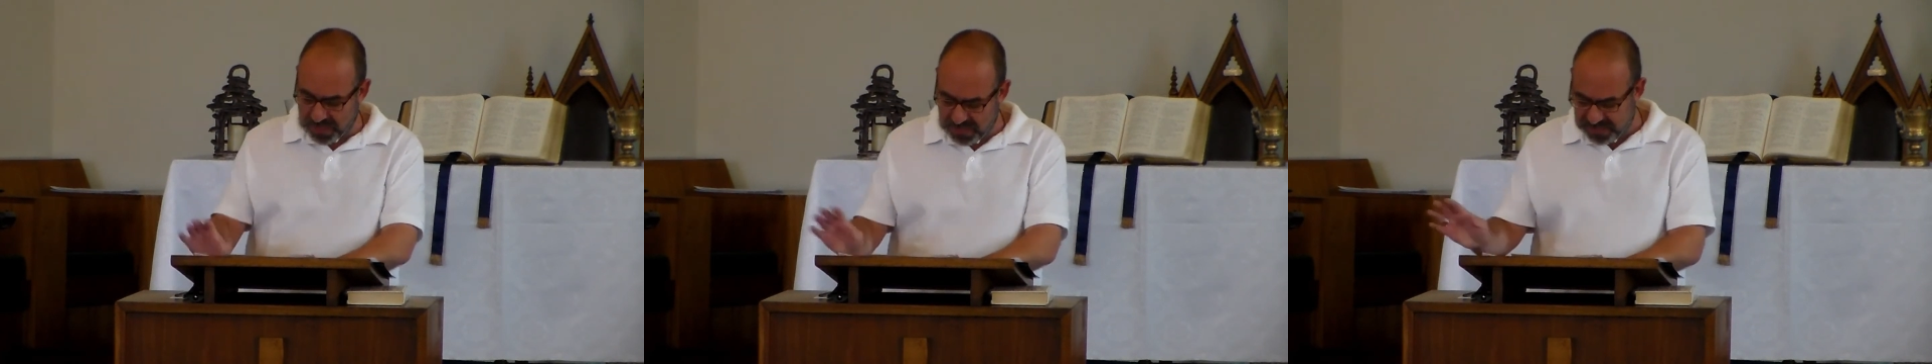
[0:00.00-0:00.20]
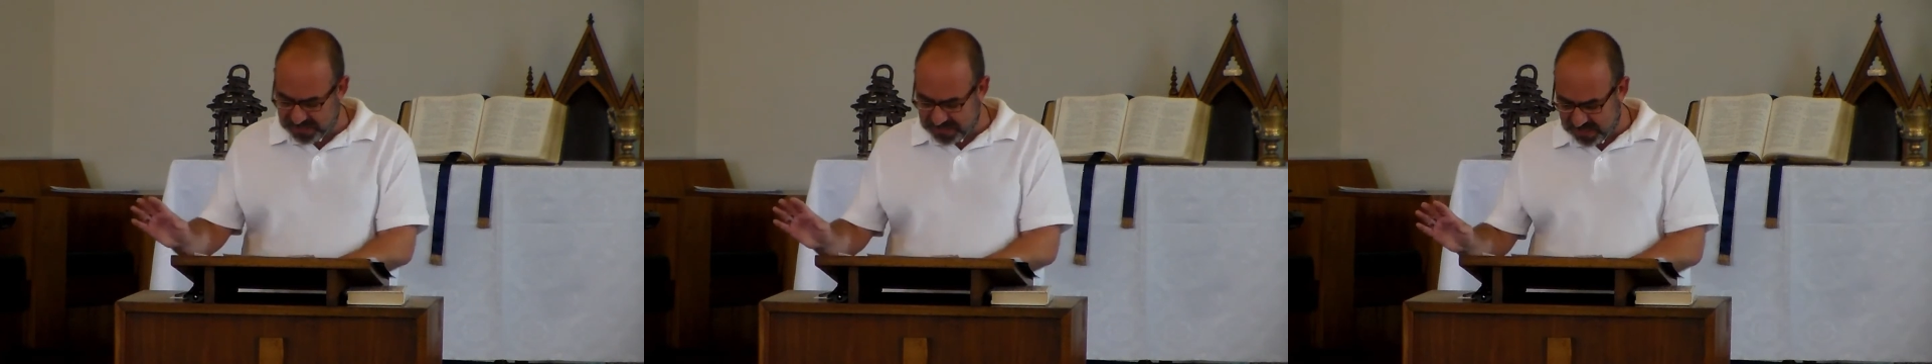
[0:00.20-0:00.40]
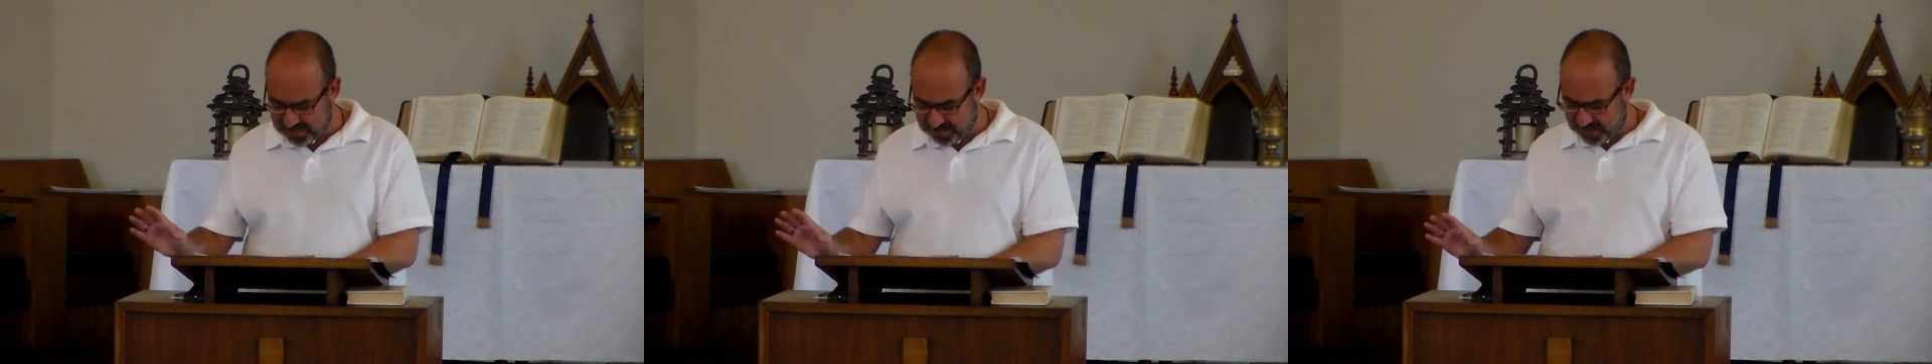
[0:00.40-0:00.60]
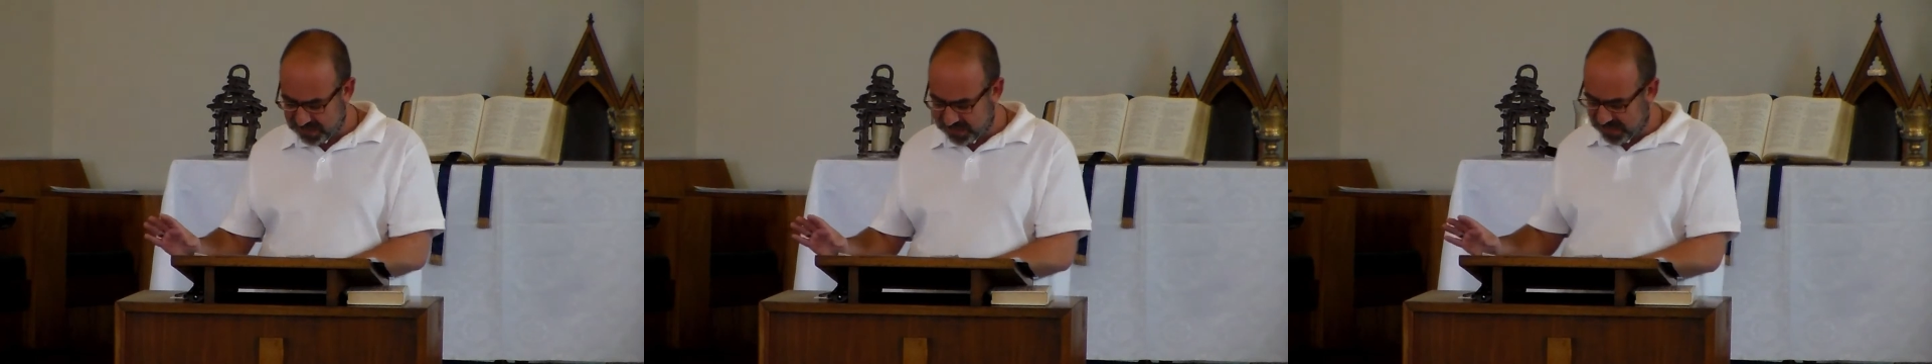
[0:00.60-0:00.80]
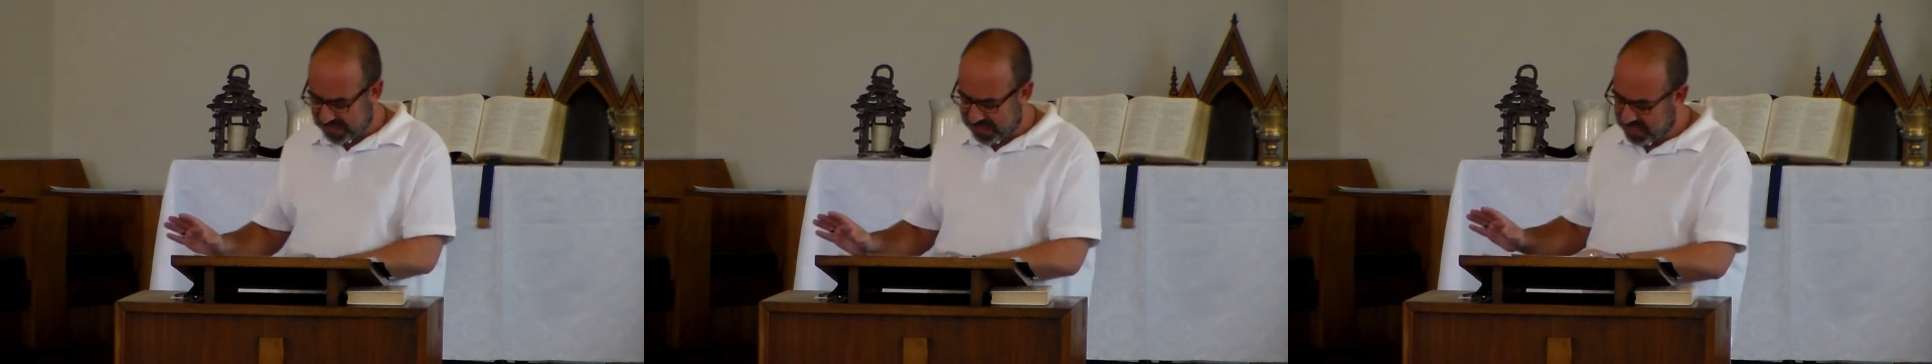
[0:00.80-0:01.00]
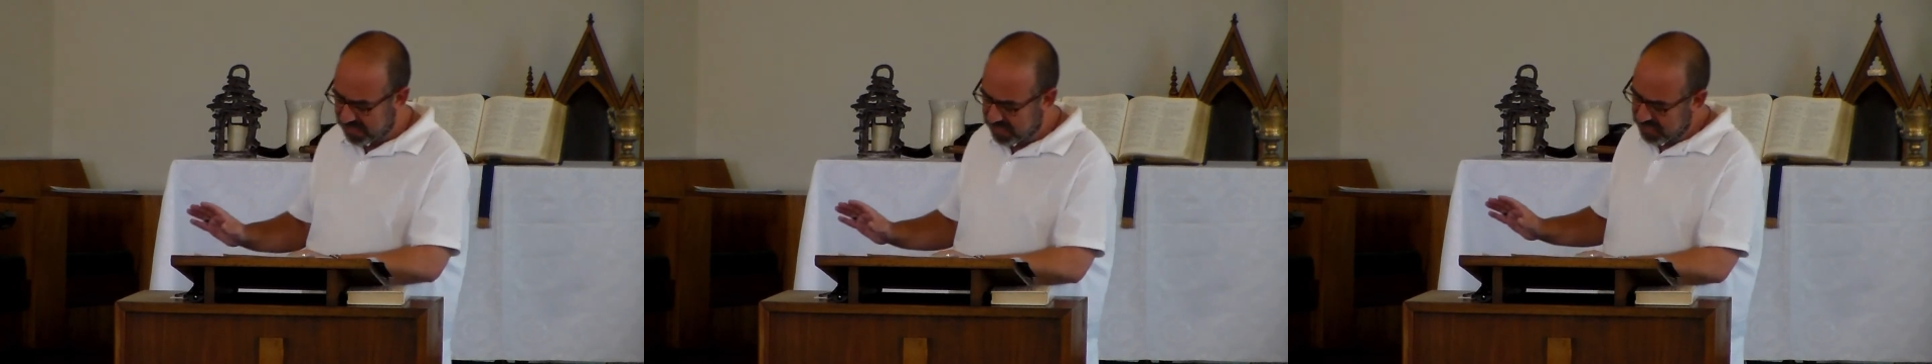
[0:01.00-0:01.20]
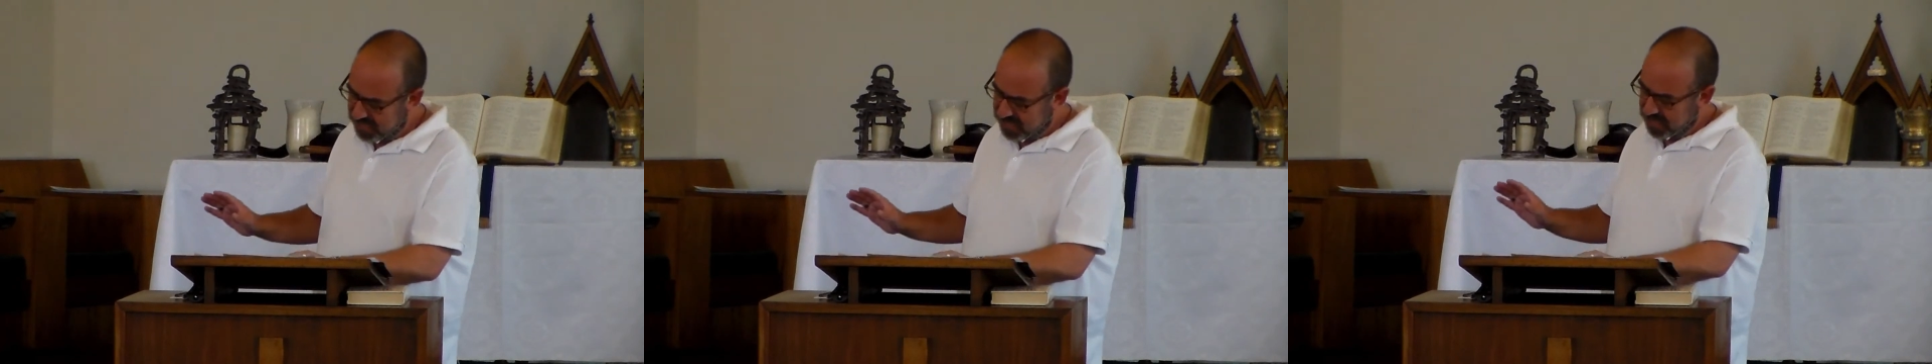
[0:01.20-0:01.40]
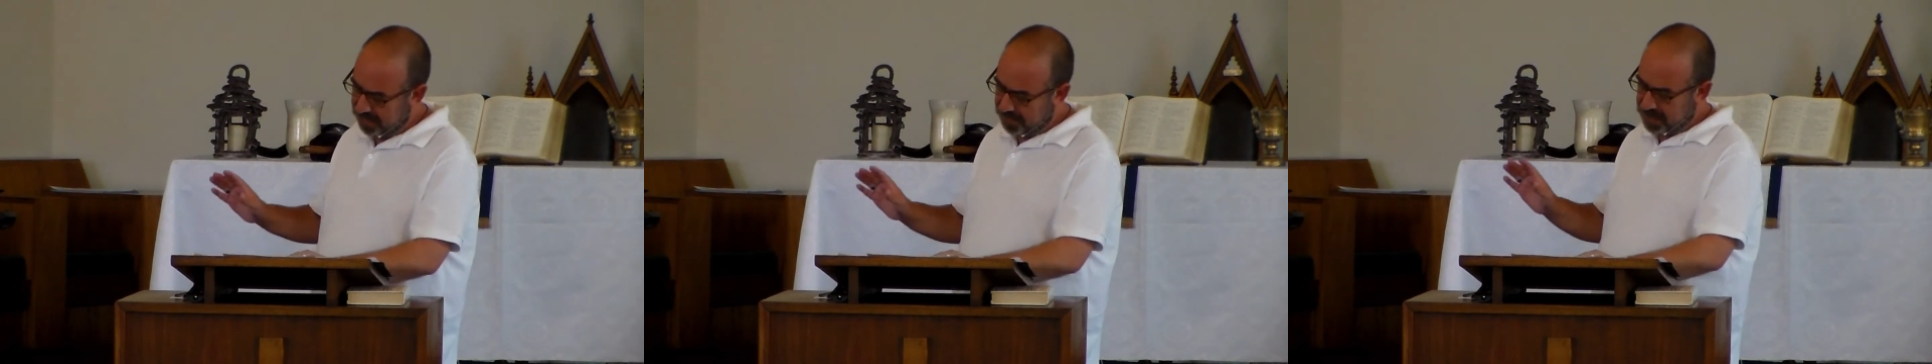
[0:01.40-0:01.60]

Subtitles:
he wastes everything,